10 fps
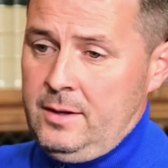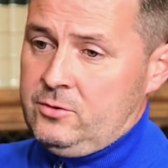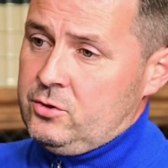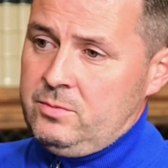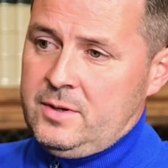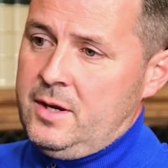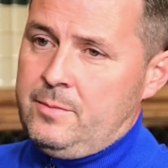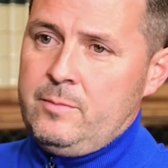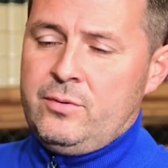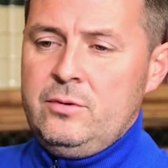Yeah, just want to
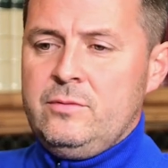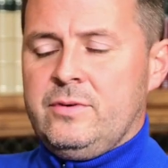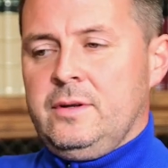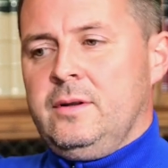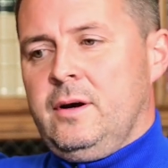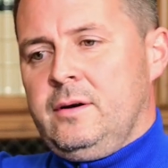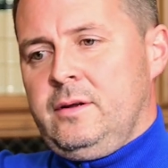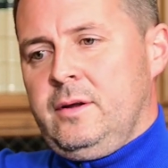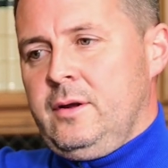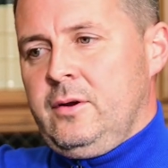keep improving. I
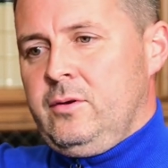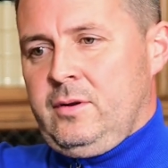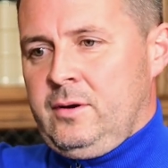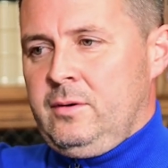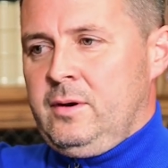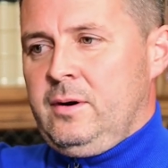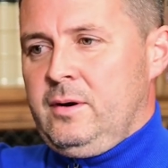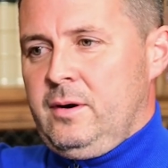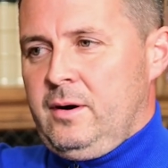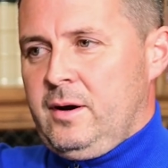
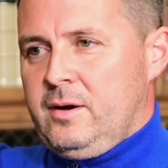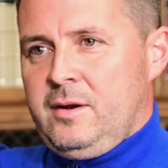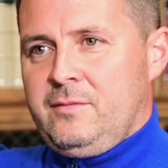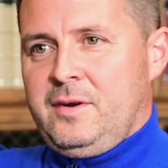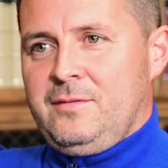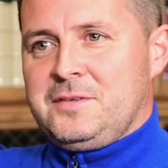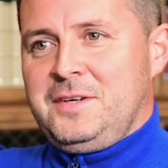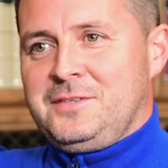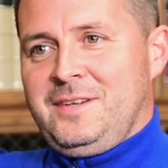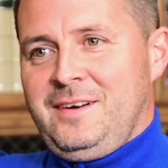can't have another
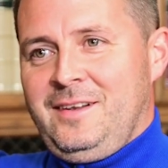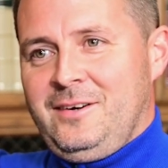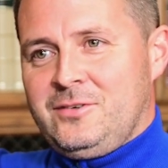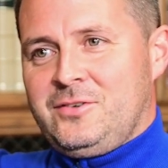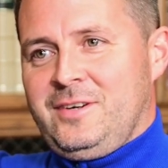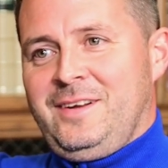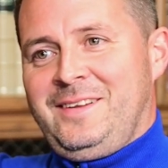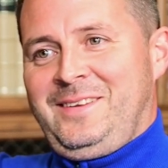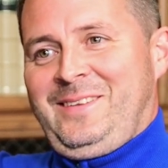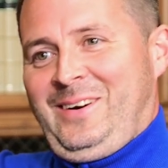season like last year.
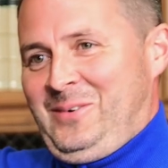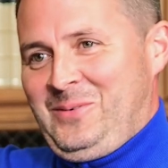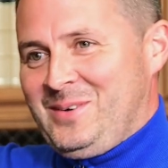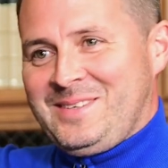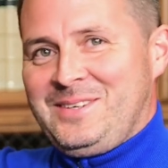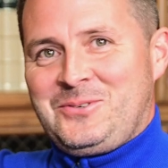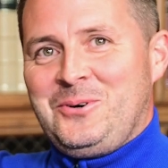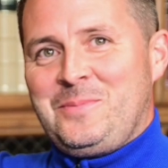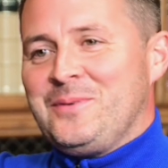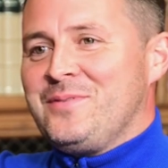You know, it wasn't
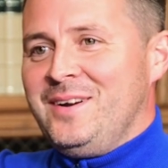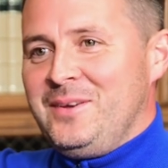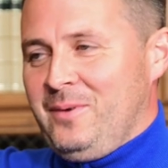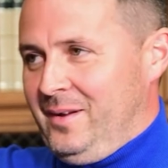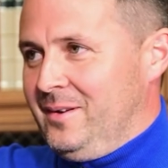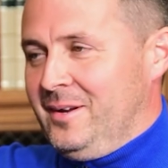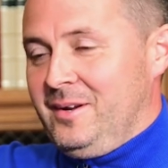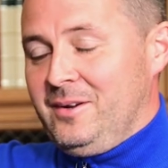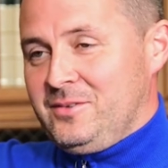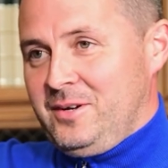enjoyable for anyone.
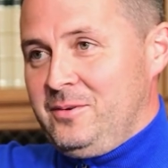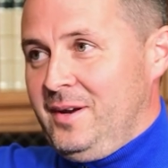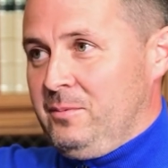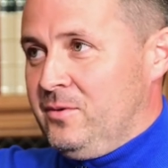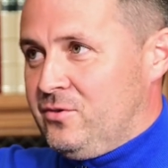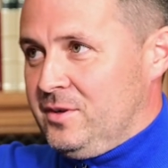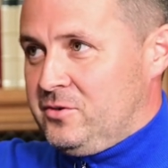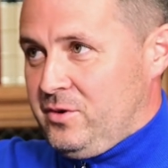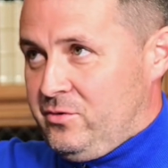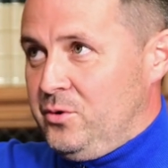So yeah, we tried
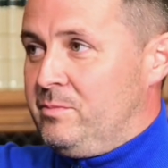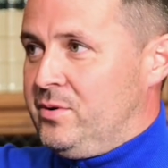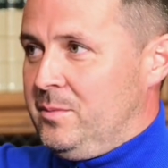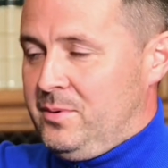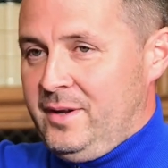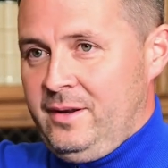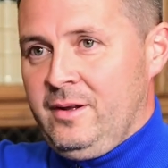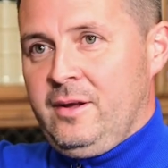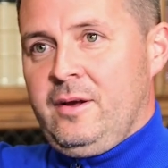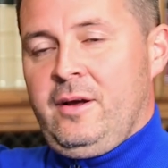to recruit properly.
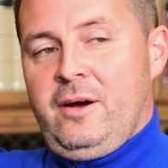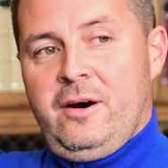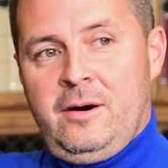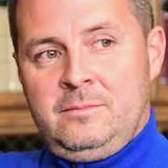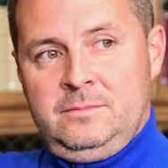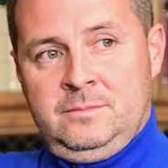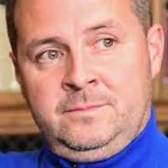And